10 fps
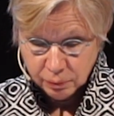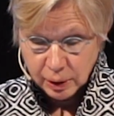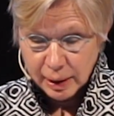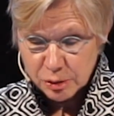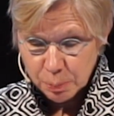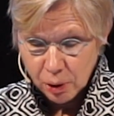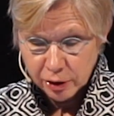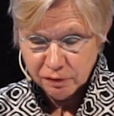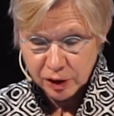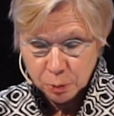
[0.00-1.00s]
as part
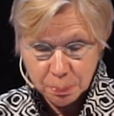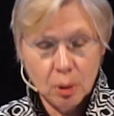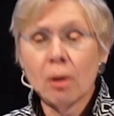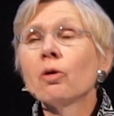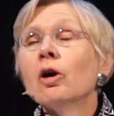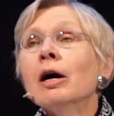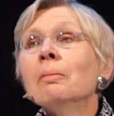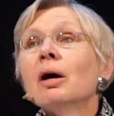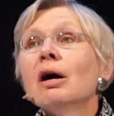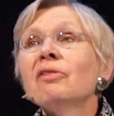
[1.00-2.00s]
of their program
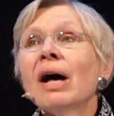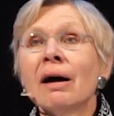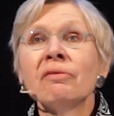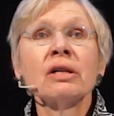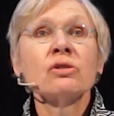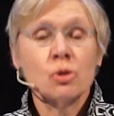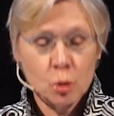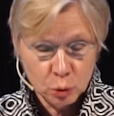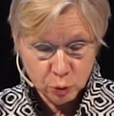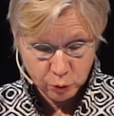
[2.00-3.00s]
of having
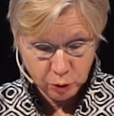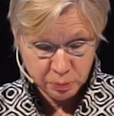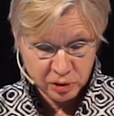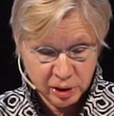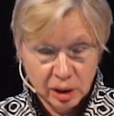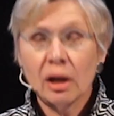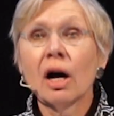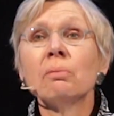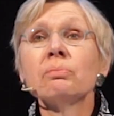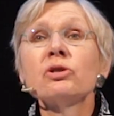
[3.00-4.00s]
school groups
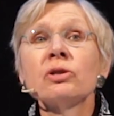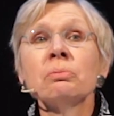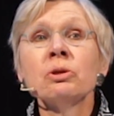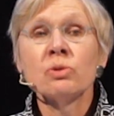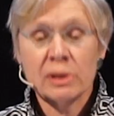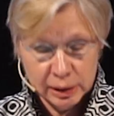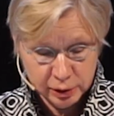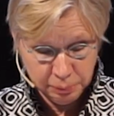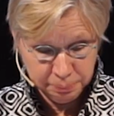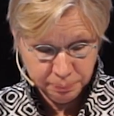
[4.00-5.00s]
come to the museum.